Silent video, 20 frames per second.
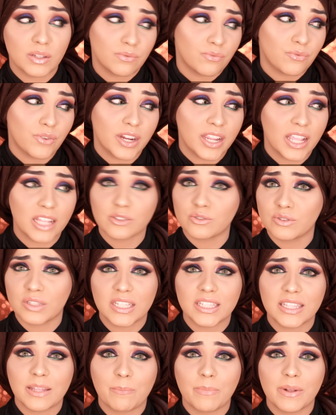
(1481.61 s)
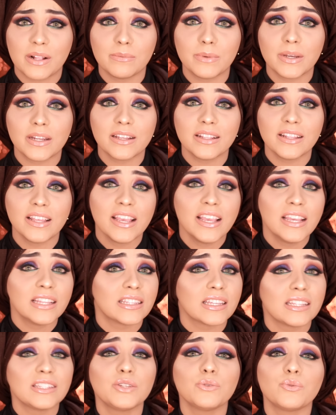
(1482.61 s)
forget to hit the bell button,
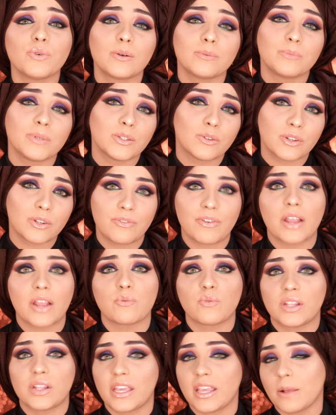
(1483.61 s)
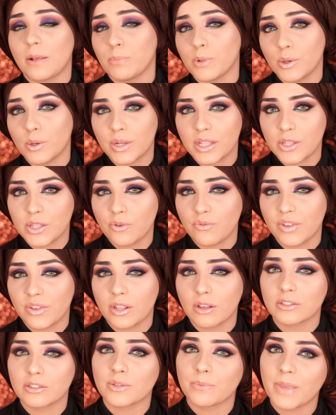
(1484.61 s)
then you won't be notified when I upload a new
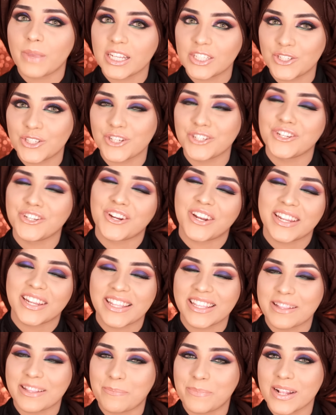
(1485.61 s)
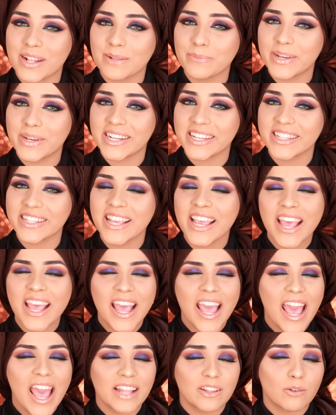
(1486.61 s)
video. So make sure you're hitting the bell button.
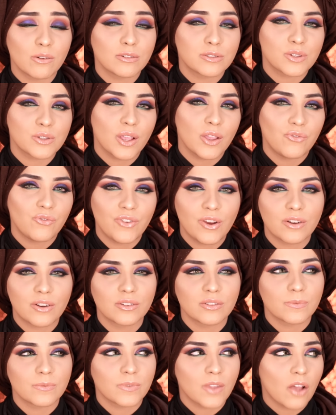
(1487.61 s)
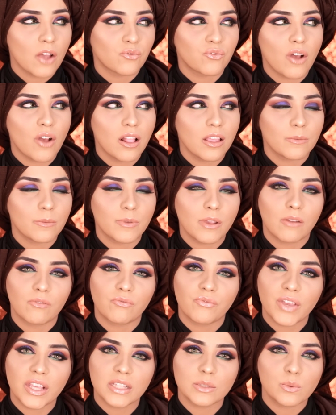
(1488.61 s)
And also, if you're not following me on
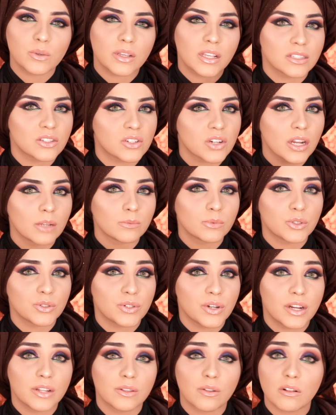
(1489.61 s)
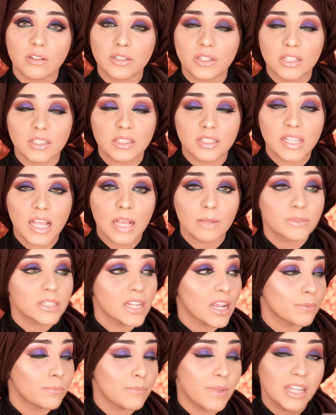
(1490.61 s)
Facebook, Instagram, Twitter, and also in
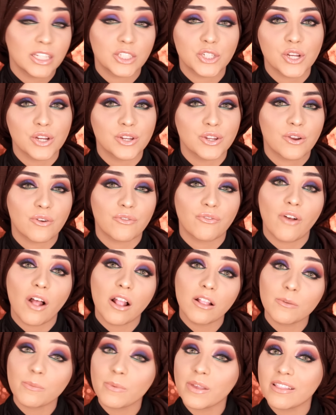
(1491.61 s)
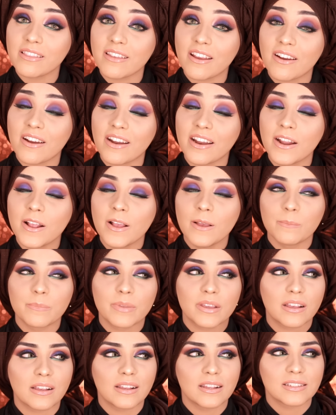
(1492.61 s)
Snapchat, make sure you're following me there,
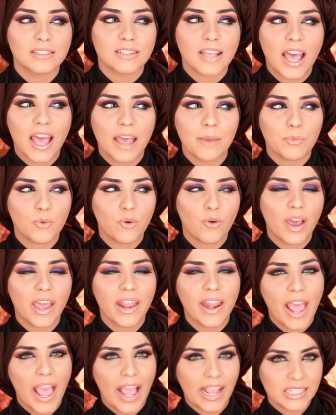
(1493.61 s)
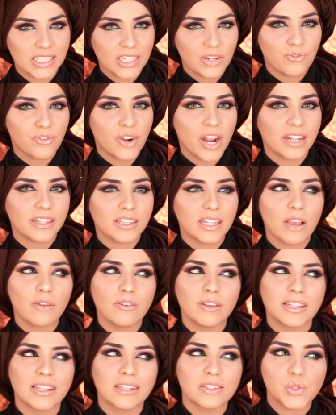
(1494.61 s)
because I'm quite active right
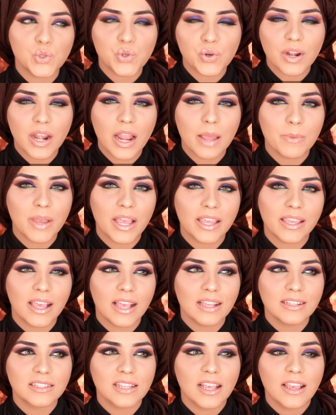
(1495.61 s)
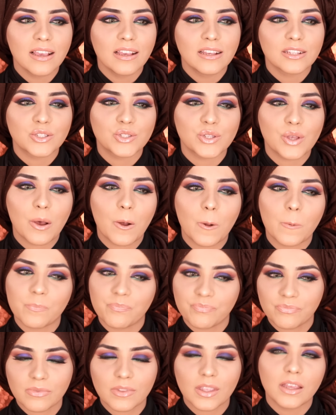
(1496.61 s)
now in Instagram, I guess.
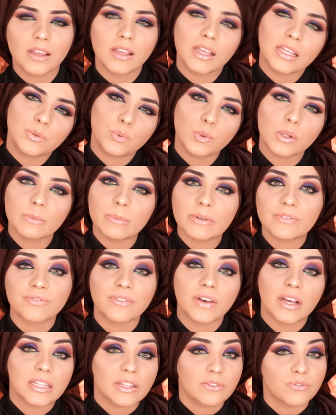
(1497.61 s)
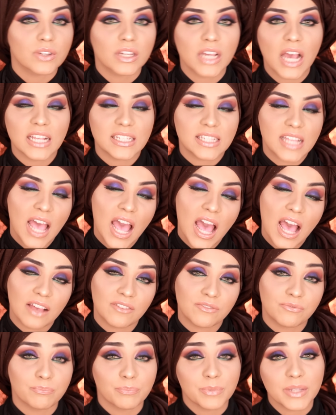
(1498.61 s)
So it will be fun if you guys
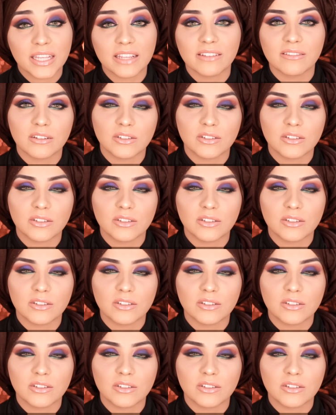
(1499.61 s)
have me in